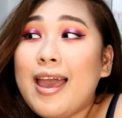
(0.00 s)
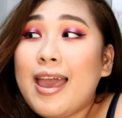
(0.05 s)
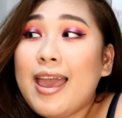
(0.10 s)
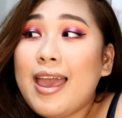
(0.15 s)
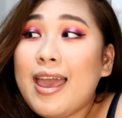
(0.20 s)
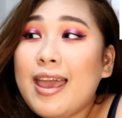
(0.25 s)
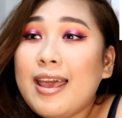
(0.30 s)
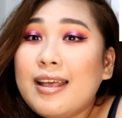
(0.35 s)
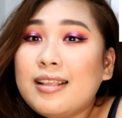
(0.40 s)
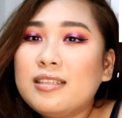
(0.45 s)

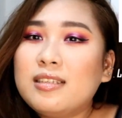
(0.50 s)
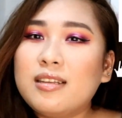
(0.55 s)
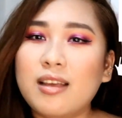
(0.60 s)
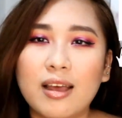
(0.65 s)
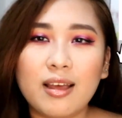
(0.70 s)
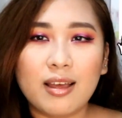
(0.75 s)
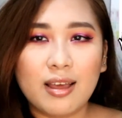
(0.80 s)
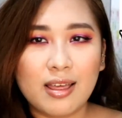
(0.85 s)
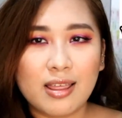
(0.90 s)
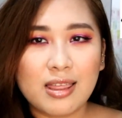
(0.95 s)
And
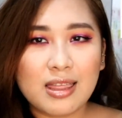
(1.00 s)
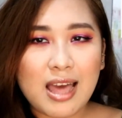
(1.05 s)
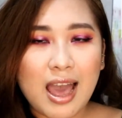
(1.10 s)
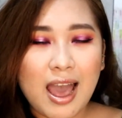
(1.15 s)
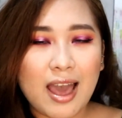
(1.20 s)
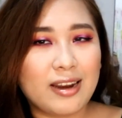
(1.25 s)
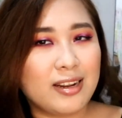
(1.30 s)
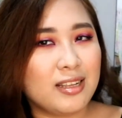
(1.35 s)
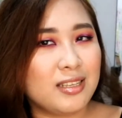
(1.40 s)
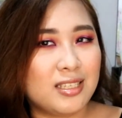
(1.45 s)

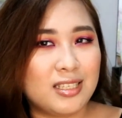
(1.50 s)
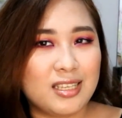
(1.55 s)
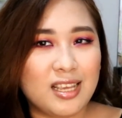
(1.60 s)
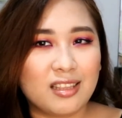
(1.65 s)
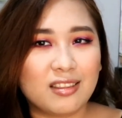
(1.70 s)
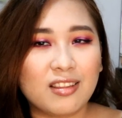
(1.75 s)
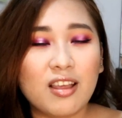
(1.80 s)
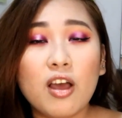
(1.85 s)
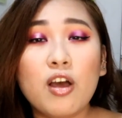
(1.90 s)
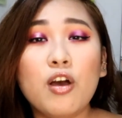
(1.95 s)
that is
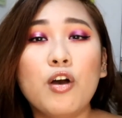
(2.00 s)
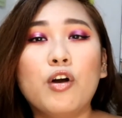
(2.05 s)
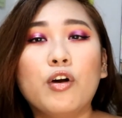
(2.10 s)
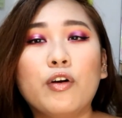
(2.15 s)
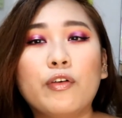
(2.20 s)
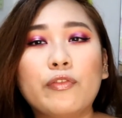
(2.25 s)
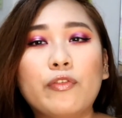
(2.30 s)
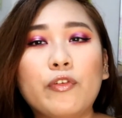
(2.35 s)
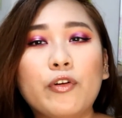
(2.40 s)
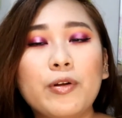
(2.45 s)
it
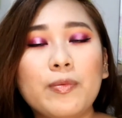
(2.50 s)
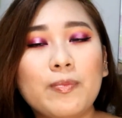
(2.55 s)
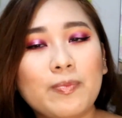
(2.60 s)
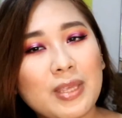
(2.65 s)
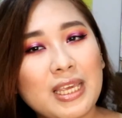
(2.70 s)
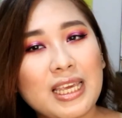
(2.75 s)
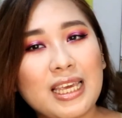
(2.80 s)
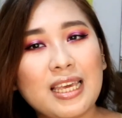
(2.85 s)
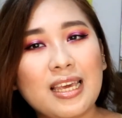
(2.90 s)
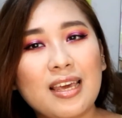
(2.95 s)
for
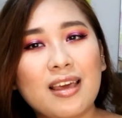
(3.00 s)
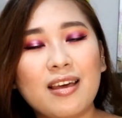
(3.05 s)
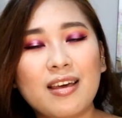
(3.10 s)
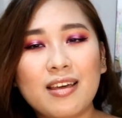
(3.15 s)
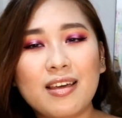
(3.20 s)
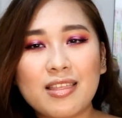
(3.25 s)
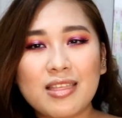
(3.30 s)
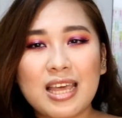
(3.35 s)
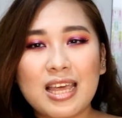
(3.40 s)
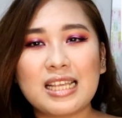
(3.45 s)
me
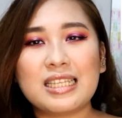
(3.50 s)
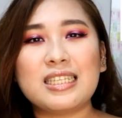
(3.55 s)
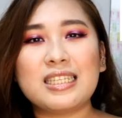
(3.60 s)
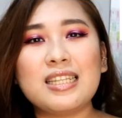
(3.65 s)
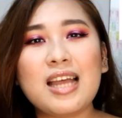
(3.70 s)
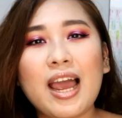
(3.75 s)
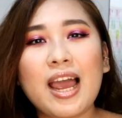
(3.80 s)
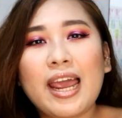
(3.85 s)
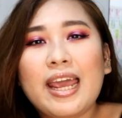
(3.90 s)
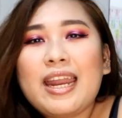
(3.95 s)
this
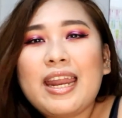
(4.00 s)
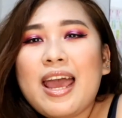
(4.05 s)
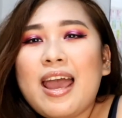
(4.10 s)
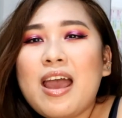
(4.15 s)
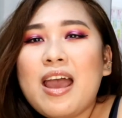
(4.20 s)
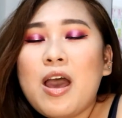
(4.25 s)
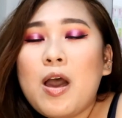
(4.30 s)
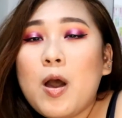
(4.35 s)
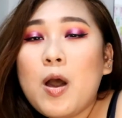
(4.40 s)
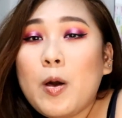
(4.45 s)
night.
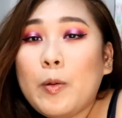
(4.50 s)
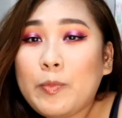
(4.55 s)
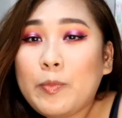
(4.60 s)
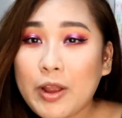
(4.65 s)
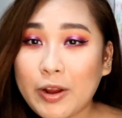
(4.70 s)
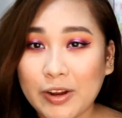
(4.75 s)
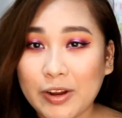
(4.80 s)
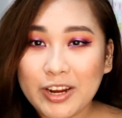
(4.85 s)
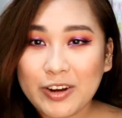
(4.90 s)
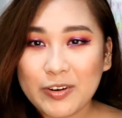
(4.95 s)

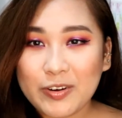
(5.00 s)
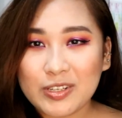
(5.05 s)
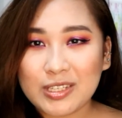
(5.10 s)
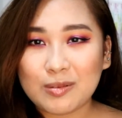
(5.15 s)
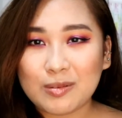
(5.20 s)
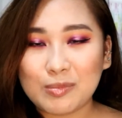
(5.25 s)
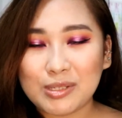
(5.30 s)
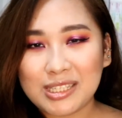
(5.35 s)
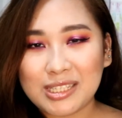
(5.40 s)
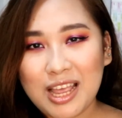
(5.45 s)
Merry
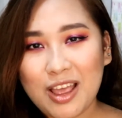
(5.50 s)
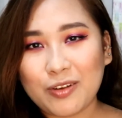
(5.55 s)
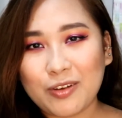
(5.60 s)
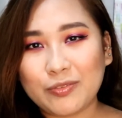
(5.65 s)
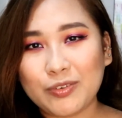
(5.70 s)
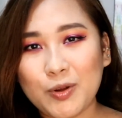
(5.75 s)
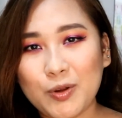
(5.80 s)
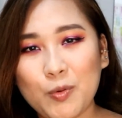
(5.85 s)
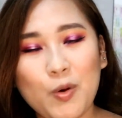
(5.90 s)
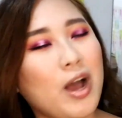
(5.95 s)
Christmas,
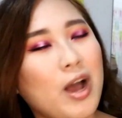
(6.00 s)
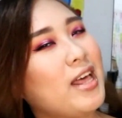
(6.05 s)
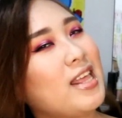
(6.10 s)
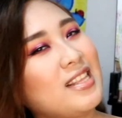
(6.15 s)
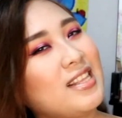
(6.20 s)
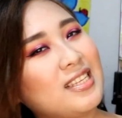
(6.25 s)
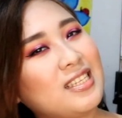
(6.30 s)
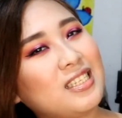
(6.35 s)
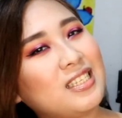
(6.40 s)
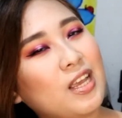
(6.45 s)

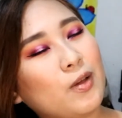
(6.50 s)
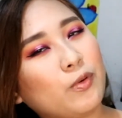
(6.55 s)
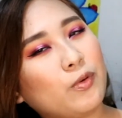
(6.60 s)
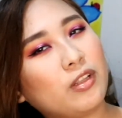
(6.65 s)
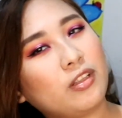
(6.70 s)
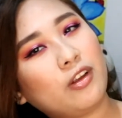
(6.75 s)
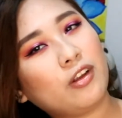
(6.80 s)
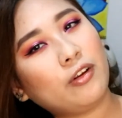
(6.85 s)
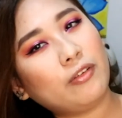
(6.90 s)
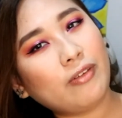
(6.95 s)
everyone. Stay
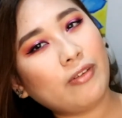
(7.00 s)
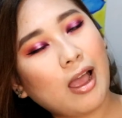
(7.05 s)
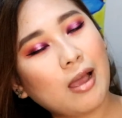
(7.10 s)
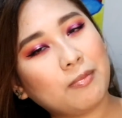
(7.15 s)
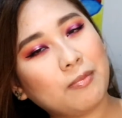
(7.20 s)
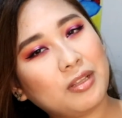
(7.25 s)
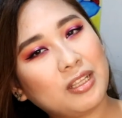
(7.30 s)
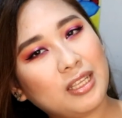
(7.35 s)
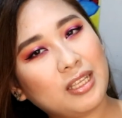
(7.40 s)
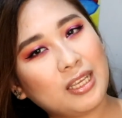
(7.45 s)
with your
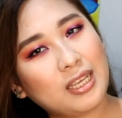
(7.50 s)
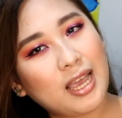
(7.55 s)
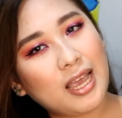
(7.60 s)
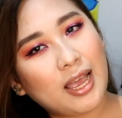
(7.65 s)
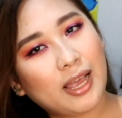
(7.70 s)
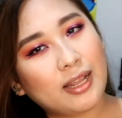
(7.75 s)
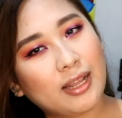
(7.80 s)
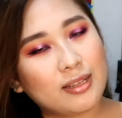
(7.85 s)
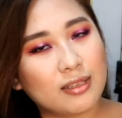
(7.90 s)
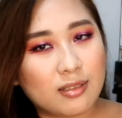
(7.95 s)
family
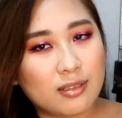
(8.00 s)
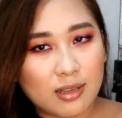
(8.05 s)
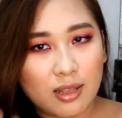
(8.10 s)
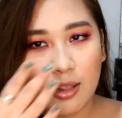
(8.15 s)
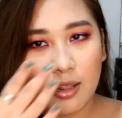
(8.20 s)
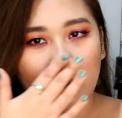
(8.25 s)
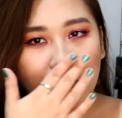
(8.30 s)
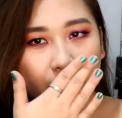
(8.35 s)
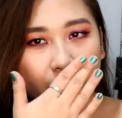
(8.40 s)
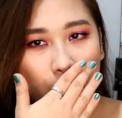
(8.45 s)
and
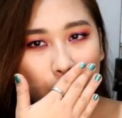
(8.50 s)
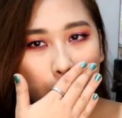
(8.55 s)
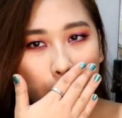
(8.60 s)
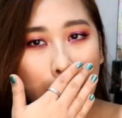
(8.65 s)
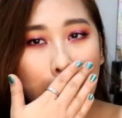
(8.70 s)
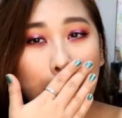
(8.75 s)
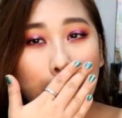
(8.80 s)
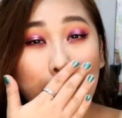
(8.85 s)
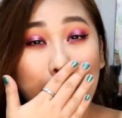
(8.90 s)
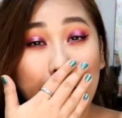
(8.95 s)
I love you.
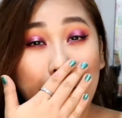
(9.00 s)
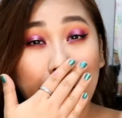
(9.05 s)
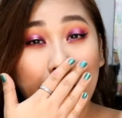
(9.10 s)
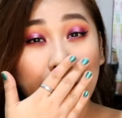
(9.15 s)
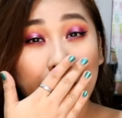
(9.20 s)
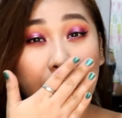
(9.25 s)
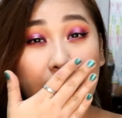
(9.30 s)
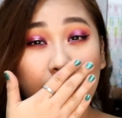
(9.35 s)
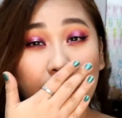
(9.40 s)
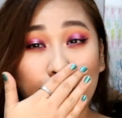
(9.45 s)

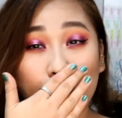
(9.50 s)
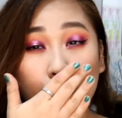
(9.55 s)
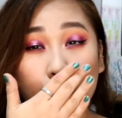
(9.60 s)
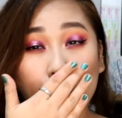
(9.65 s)
Bye.